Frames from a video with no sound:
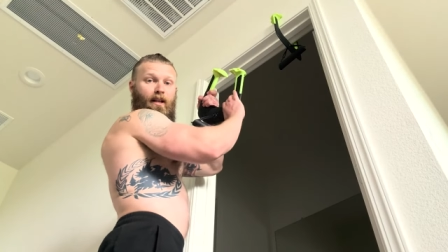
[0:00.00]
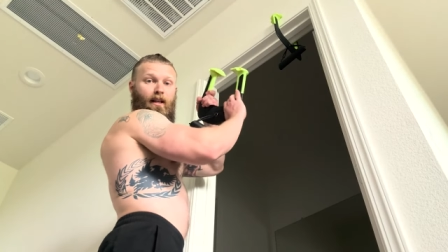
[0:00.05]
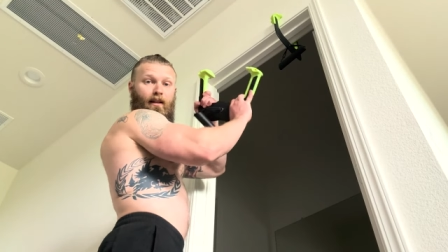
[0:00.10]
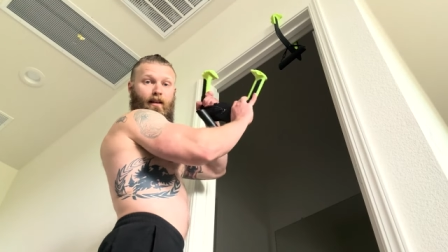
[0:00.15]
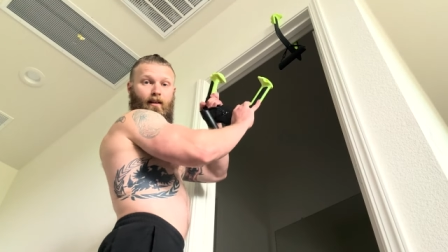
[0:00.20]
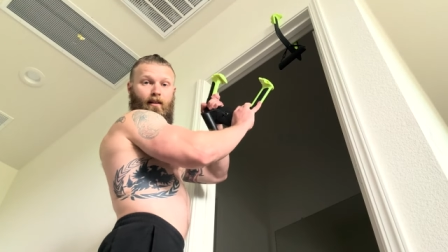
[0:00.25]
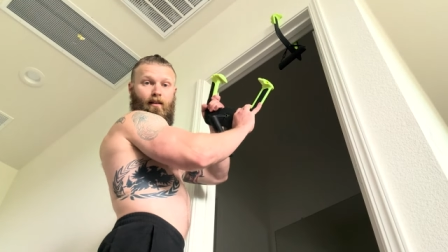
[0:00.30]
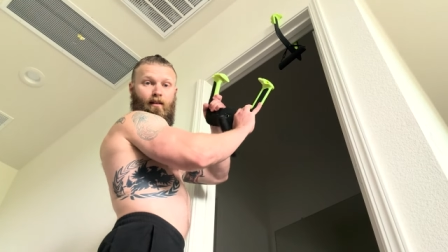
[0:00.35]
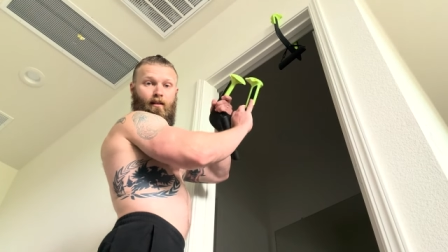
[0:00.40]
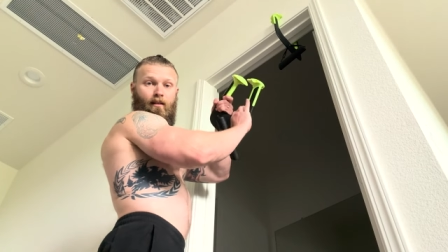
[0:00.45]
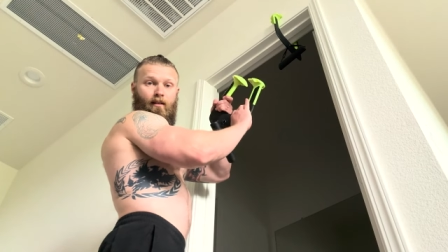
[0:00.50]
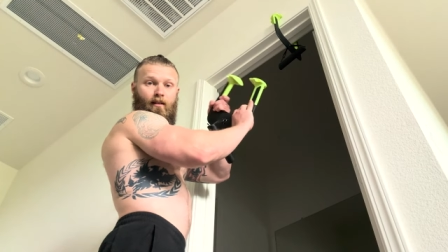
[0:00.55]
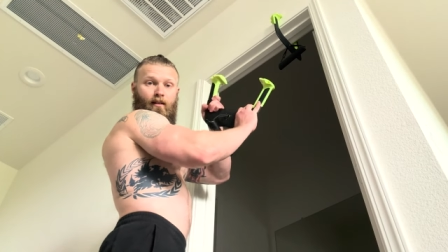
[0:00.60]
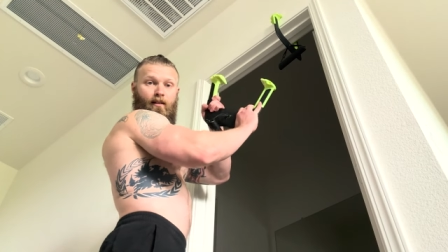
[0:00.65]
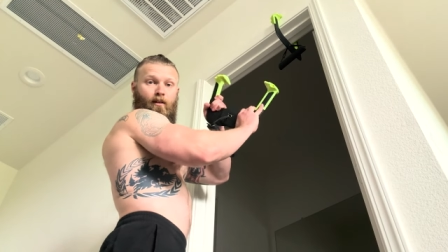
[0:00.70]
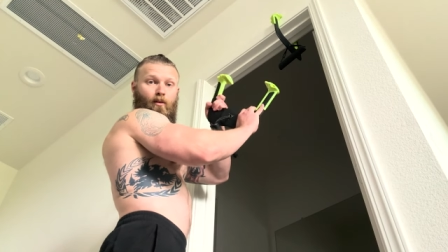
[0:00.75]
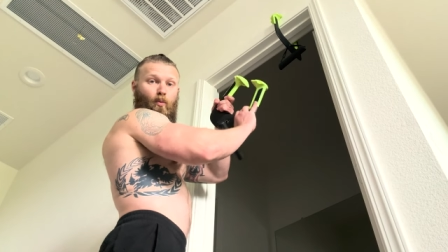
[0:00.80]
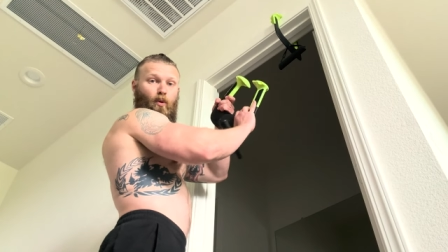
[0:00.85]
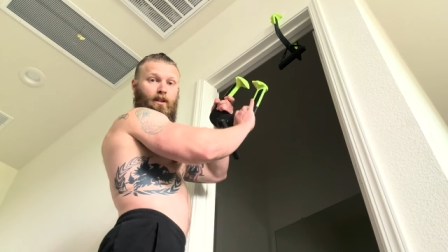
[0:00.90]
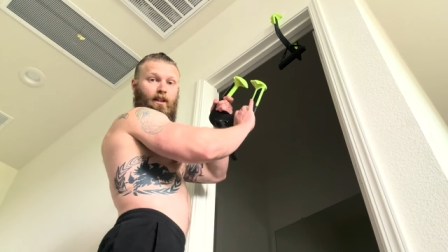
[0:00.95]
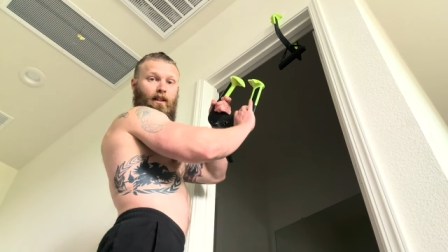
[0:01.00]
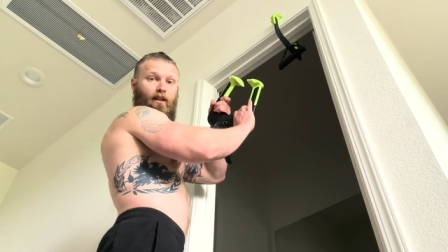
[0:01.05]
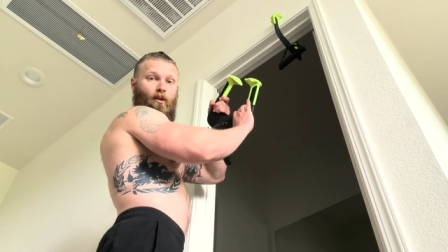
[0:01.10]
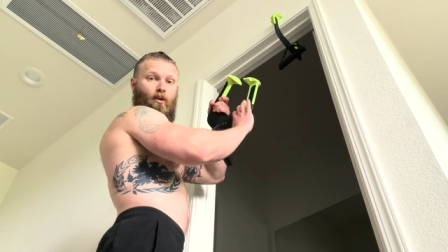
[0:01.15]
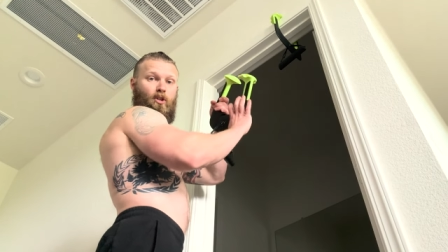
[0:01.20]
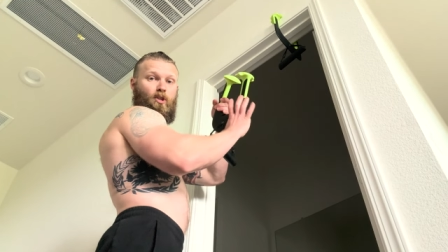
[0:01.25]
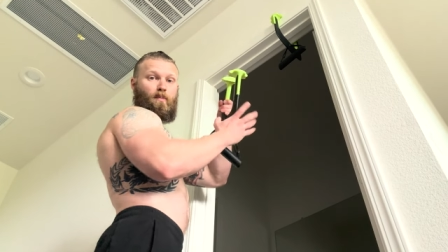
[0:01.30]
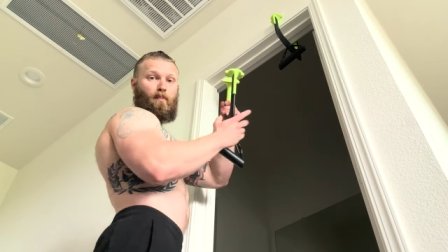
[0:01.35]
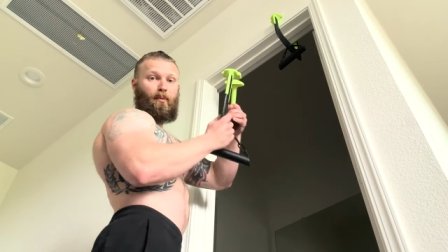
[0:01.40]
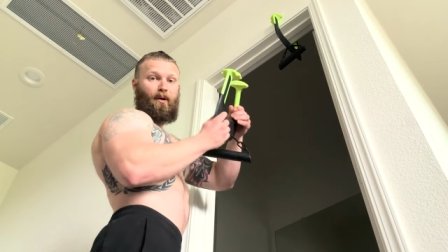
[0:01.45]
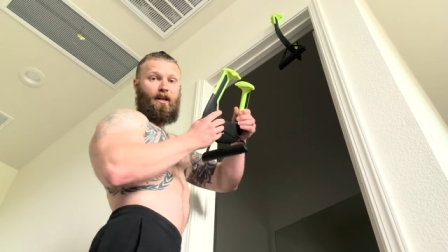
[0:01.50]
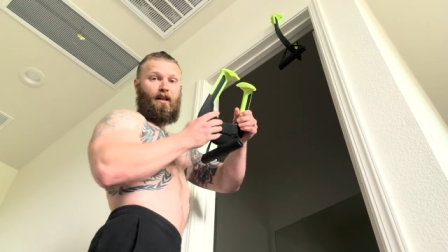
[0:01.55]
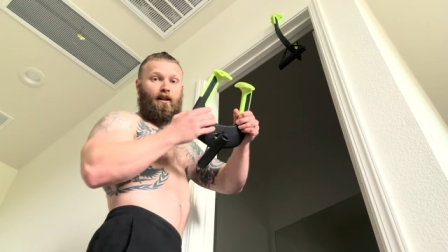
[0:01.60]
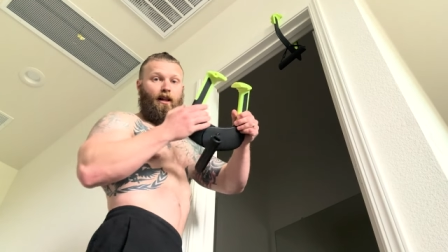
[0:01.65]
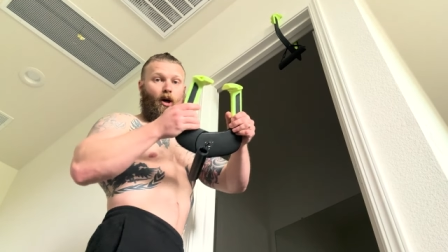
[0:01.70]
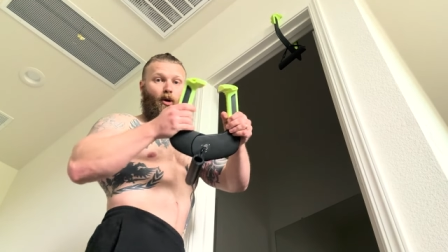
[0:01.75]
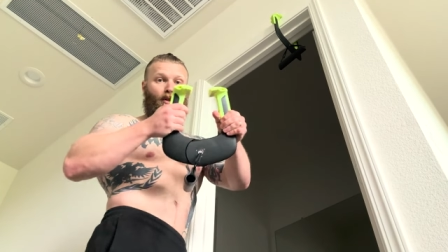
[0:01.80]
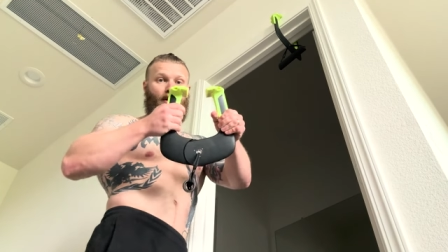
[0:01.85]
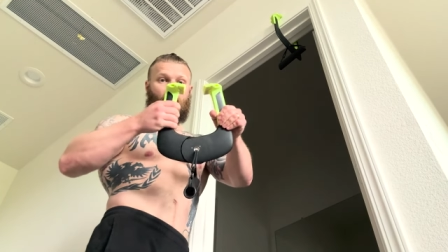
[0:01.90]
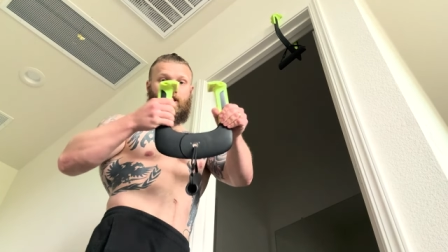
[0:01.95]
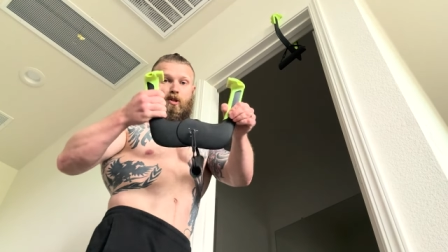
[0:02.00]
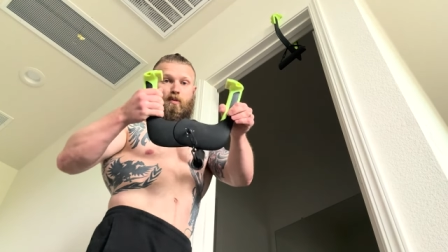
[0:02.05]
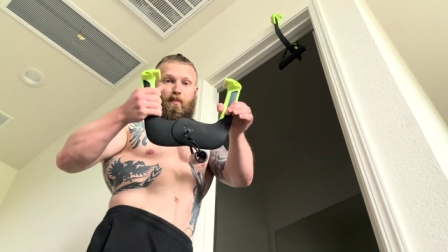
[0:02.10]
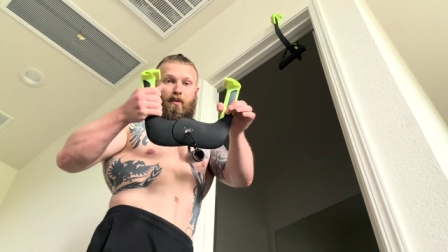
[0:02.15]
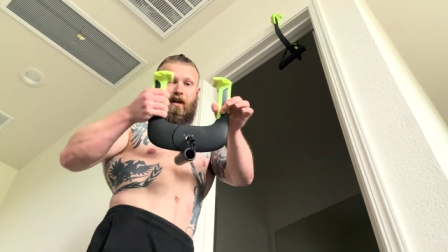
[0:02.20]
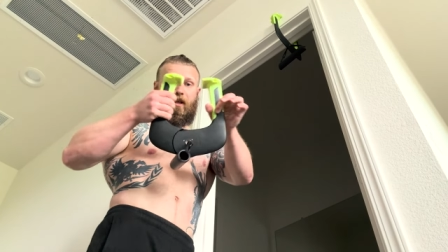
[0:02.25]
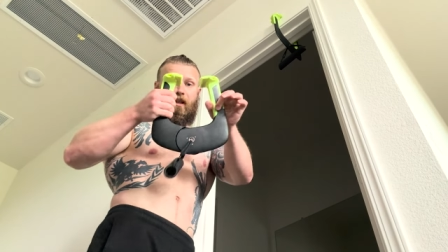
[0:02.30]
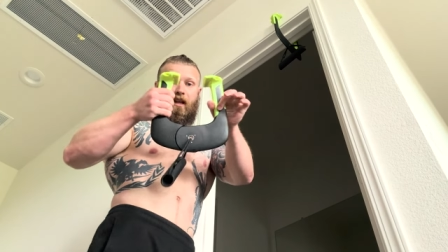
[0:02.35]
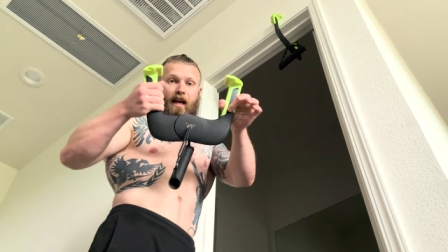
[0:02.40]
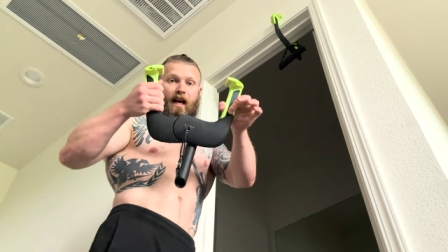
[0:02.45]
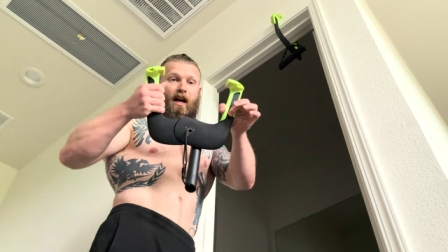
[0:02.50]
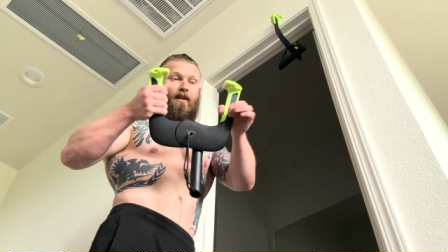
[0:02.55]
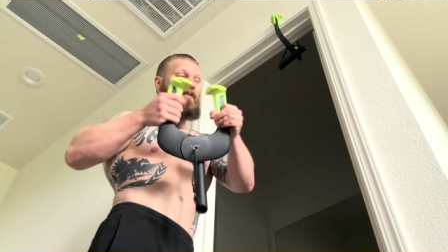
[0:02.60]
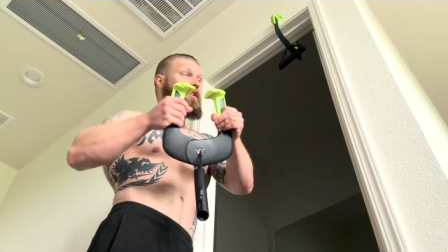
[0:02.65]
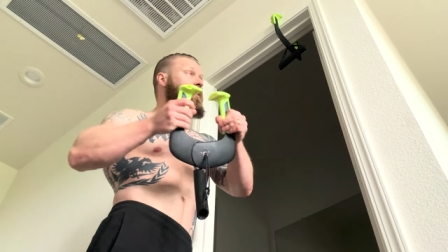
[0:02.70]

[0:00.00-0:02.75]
it with the little spring-loaded spring they have